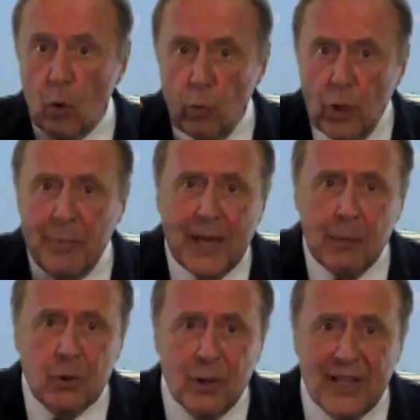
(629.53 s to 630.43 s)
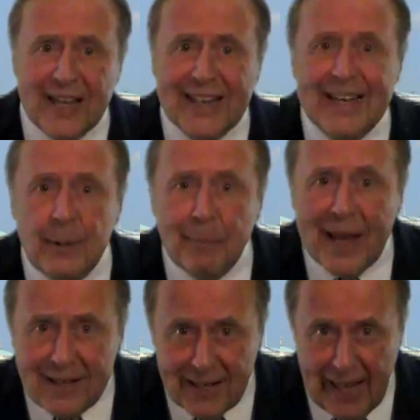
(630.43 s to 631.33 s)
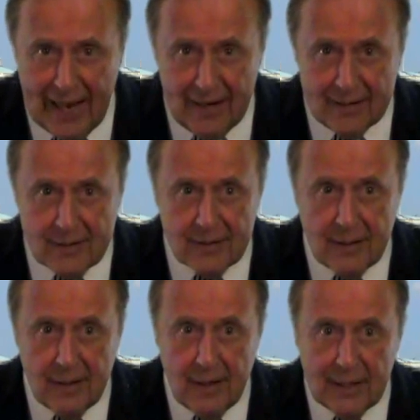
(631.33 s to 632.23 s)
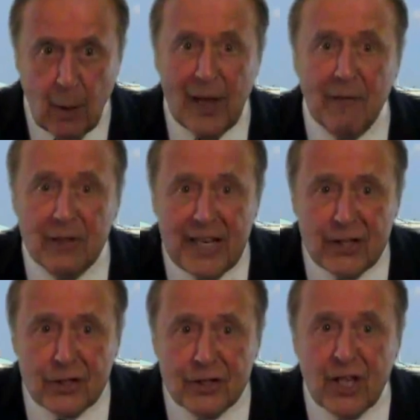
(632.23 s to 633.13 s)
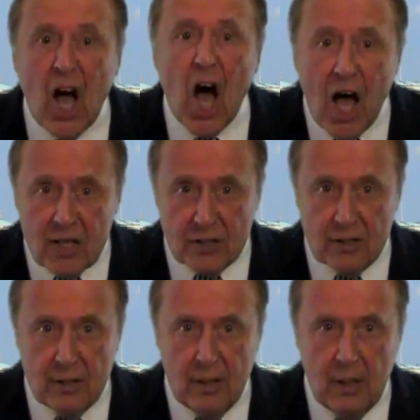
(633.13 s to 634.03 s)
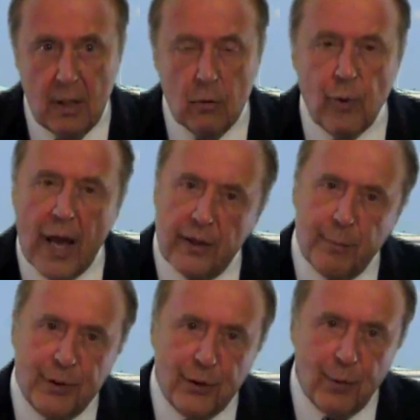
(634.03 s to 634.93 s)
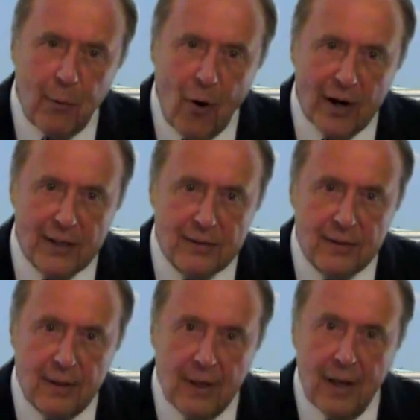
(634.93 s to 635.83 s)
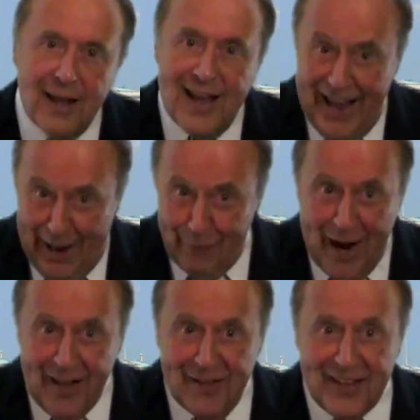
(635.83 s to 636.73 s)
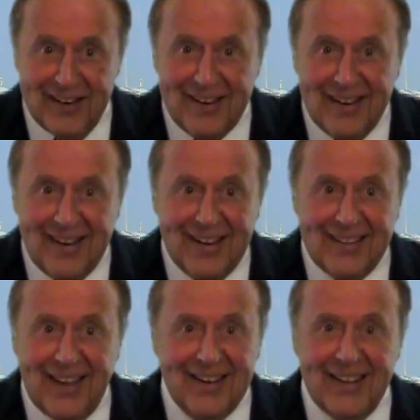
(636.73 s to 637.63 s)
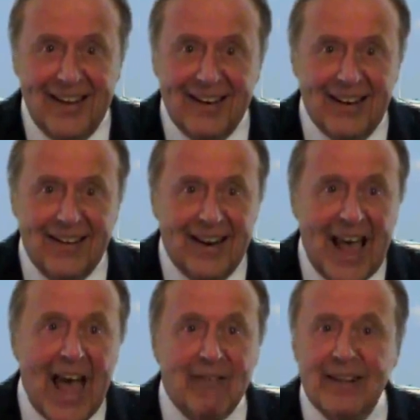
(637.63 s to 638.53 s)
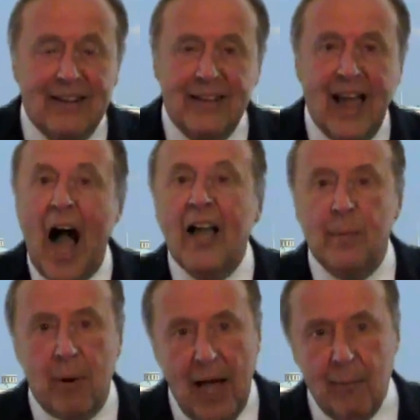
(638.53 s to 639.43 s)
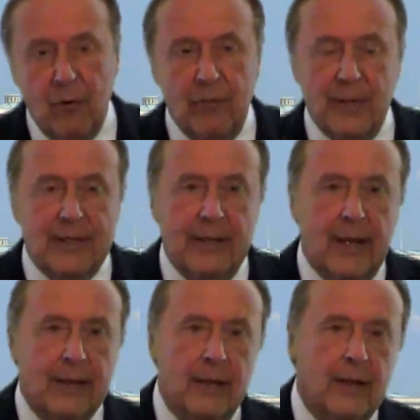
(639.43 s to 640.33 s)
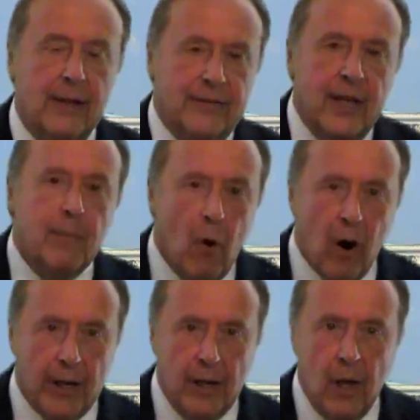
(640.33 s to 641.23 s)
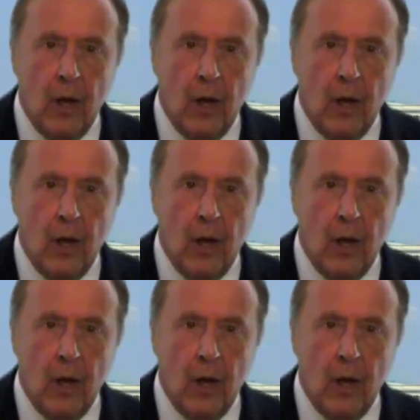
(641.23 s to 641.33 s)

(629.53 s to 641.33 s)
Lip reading: we'll be able to elect independent candidates that will have allegiance to us rather than political parties. And rather than having the Occupy movement and the Tea Party